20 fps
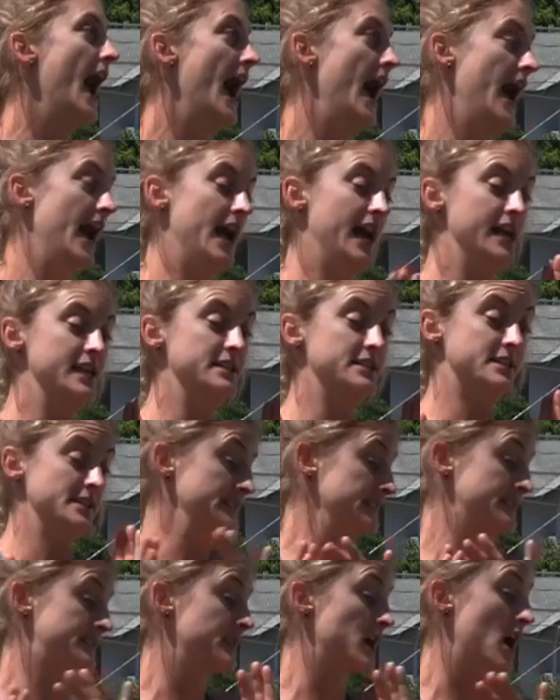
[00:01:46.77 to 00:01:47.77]
and
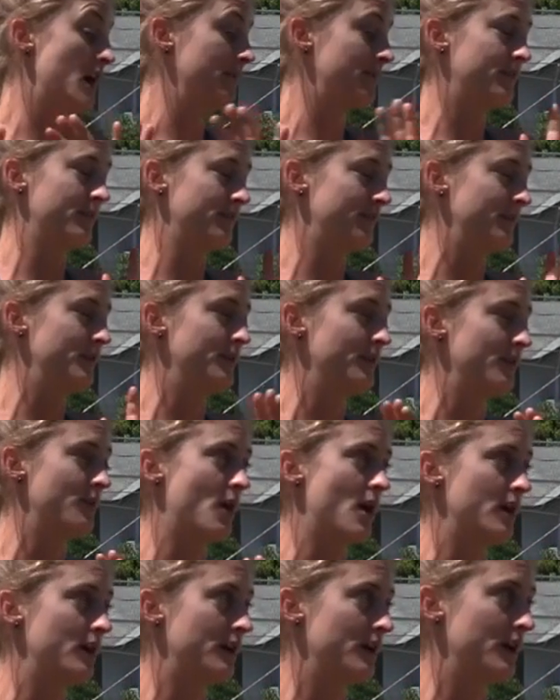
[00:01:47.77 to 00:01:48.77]
didn't stop for food or
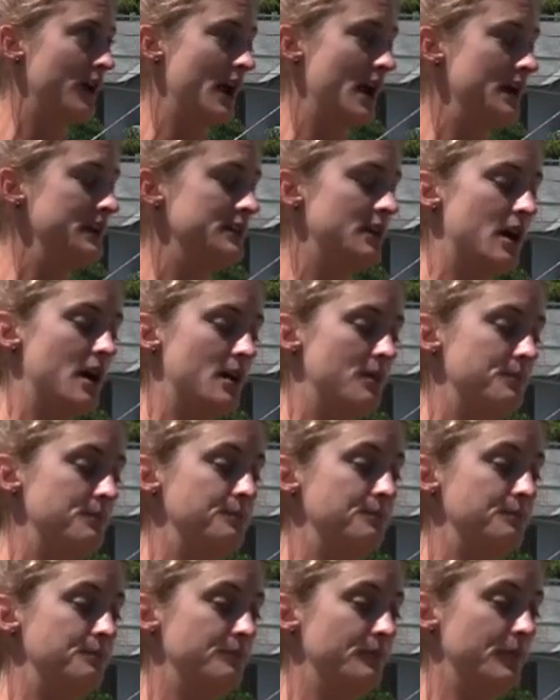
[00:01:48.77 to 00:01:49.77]
water, and
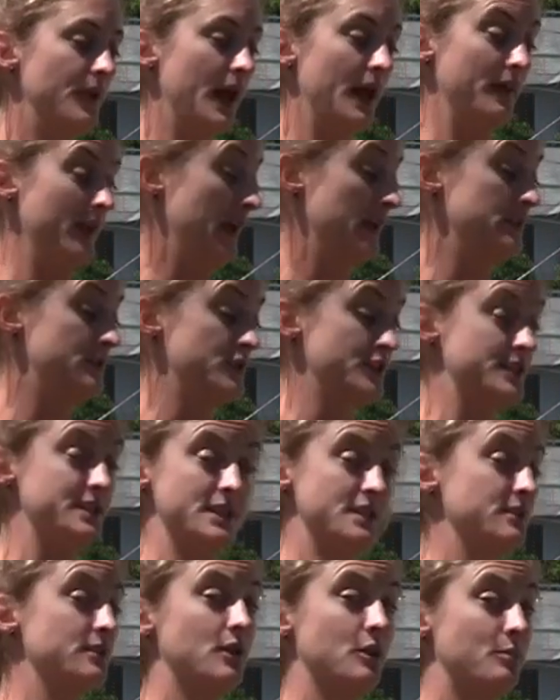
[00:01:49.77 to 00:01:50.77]
um, and then just
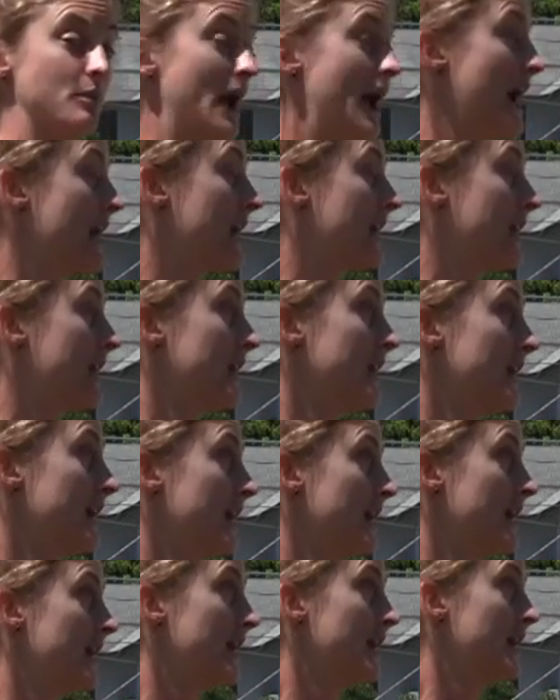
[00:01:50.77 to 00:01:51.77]
didn't look back
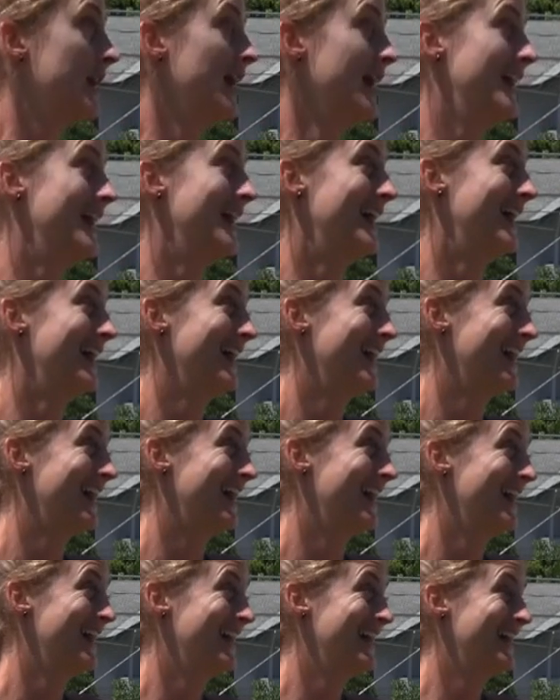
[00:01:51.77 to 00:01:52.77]
try to drop a
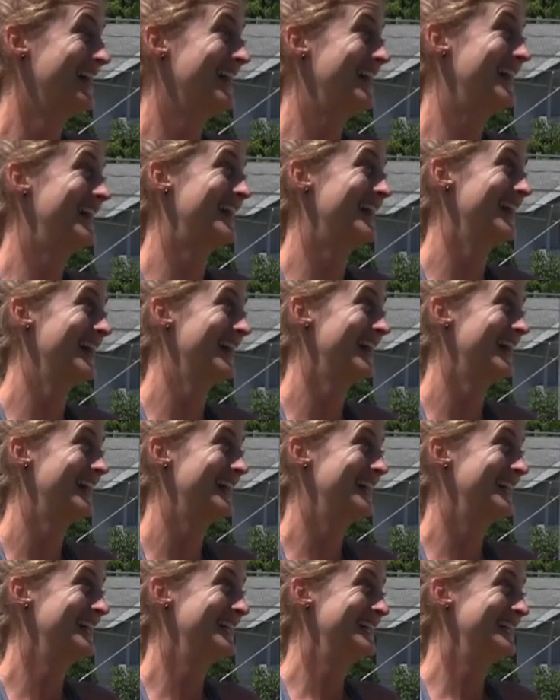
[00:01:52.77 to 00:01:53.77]
couple ounces of
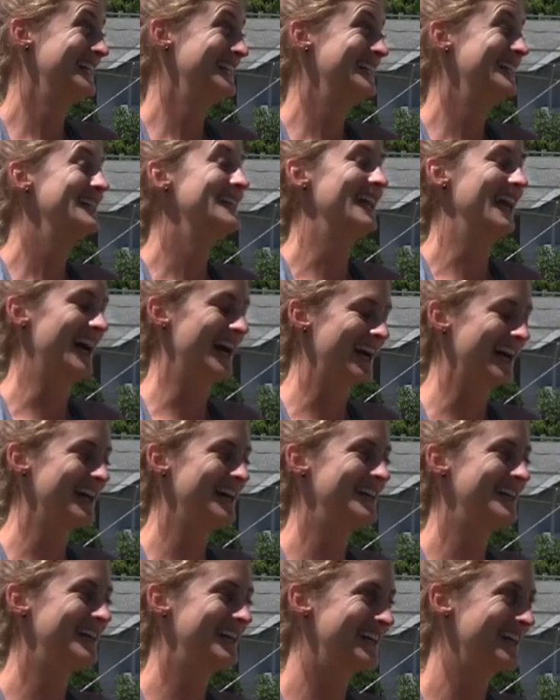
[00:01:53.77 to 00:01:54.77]
extra stuff. Yeah.
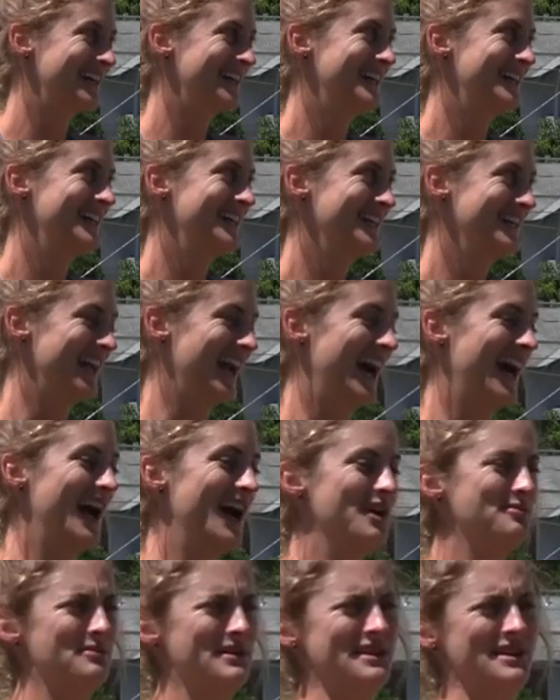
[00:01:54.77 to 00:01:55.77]
Go light. Yeah.
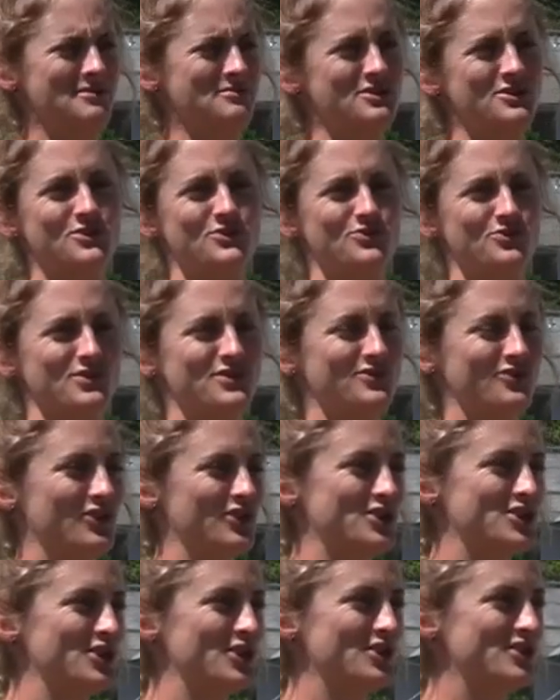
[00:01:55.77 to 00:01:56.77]
I mean, it was
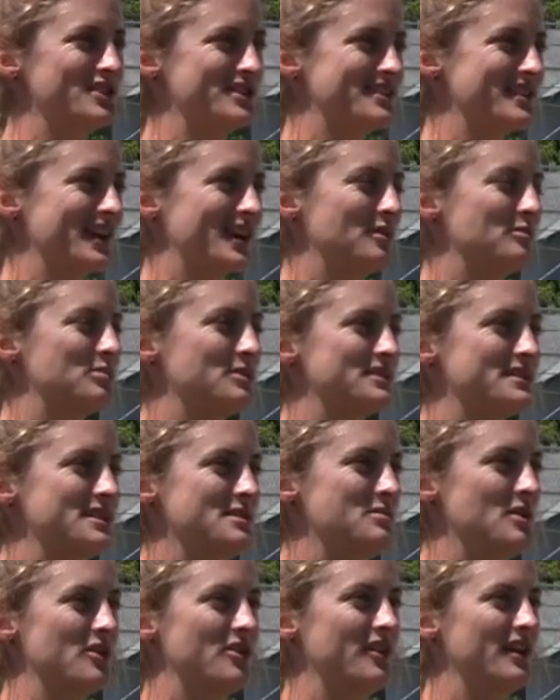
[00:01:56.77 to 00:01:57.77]
for sure just like a
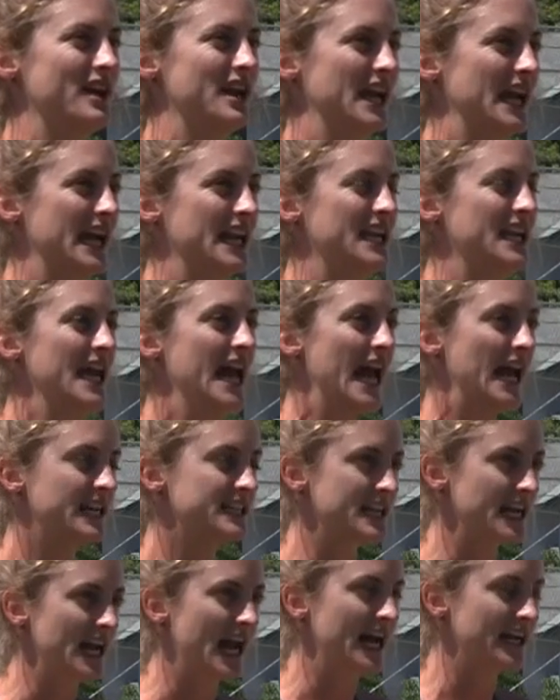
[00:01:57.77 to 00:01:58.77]
placebo thing. And
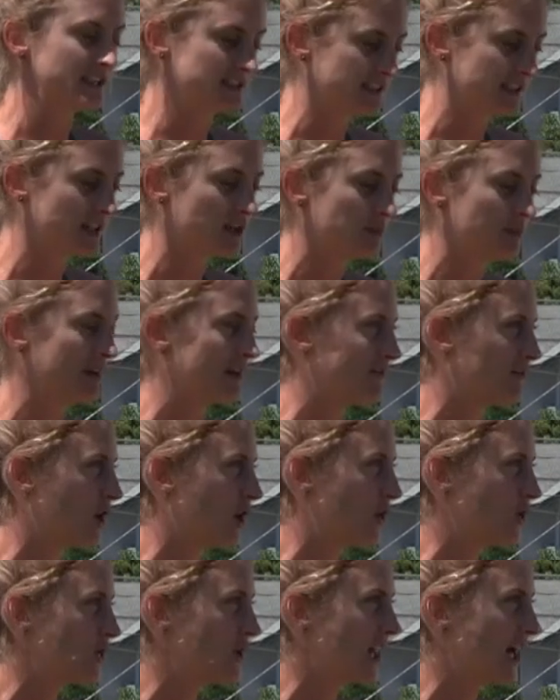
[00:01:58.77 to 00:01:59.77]
because I had a little bit of
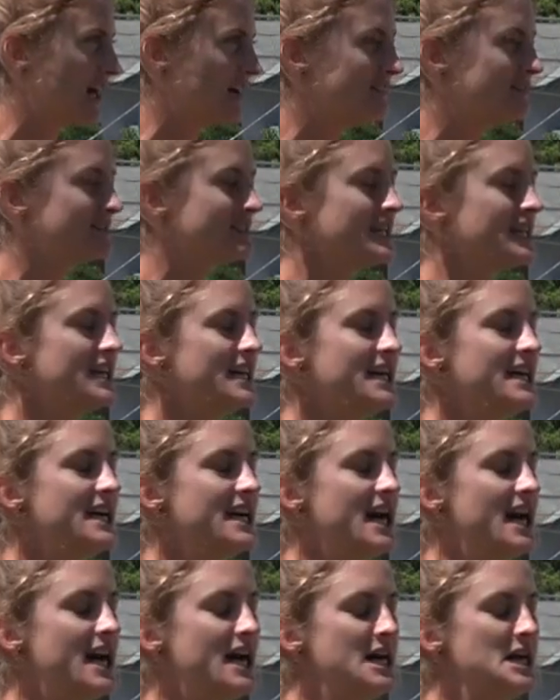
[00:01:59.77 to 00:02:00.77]
Coke left
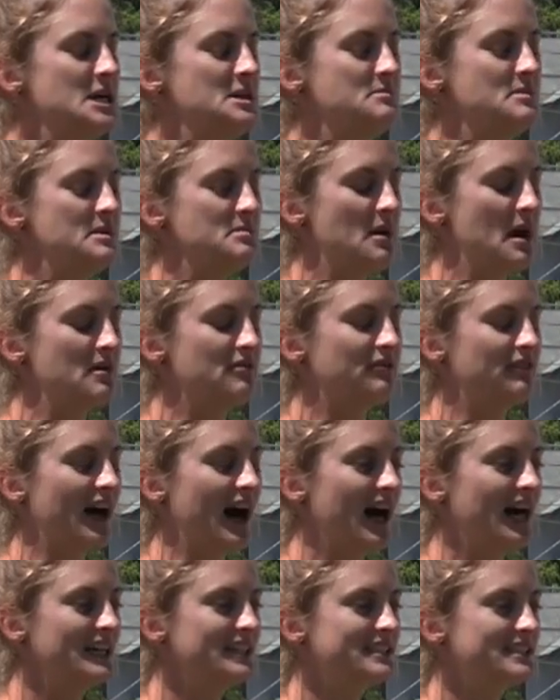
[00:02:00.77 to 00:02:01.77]
um, in my
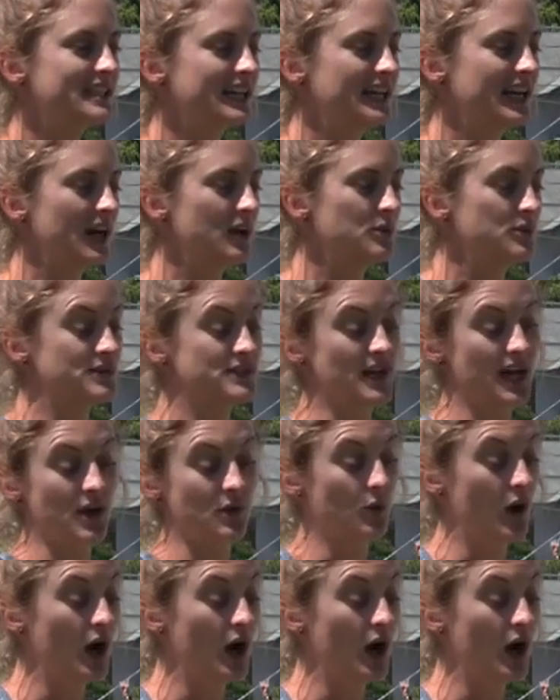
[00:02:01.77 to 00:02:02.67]
flask, and I was like,